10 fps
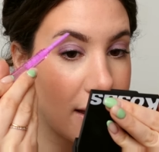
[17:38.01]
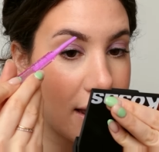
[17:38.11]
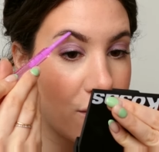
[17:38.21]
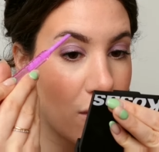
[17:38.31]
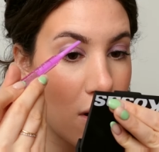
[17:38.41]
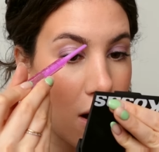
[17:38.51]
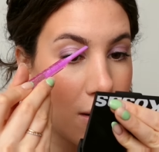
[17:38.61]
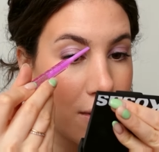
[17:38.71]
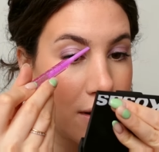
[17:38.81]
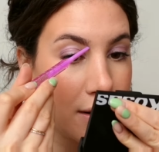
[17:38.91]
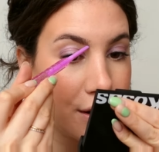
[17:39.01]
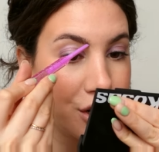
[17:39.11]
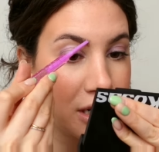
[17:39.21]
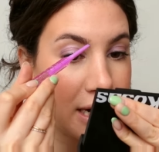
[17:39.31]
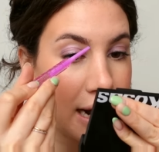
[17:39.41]
I gave her auburn and
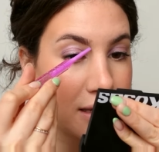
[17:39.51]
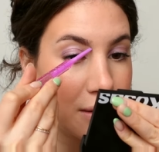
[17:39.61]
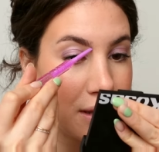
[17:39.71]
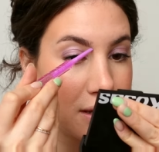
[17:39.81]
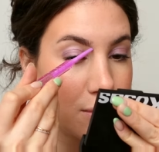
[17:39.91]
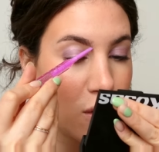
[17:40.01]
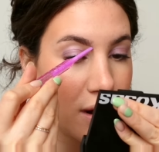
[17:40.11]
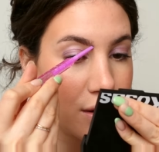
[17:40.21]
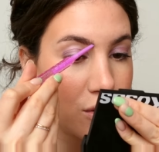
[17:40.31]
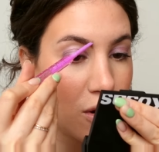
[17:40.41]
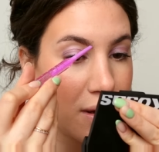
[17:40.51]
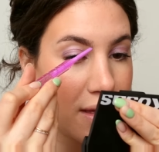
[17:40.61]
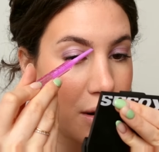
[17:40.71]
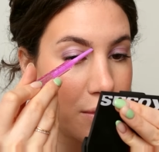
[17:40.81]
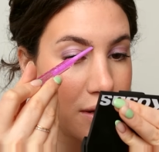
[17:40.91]
she texted me this morning and told me
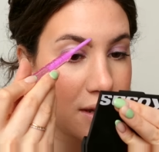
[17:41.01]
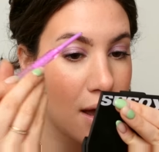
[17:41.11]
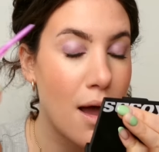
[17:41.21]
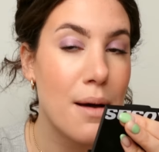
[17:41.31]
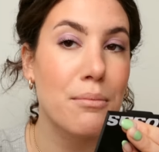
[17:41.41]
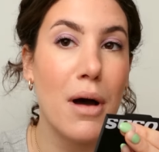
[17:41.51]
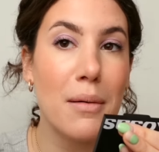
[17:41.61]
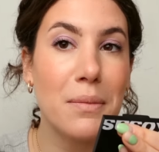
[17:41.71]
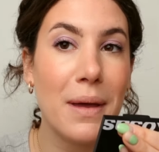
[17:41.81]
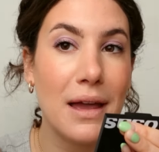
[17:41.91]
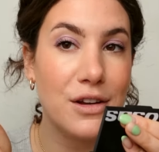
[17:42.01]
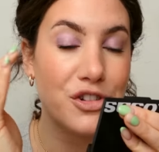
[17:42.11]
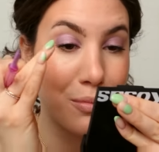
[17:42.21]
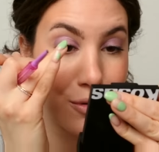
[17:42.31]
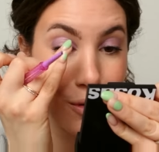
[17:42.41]
that it was Mama Page
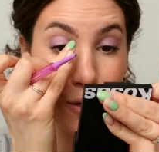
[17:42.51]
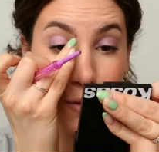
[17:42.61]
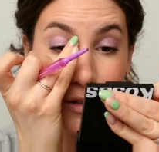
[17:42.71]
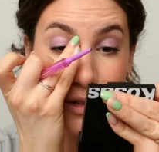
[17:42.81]
approved.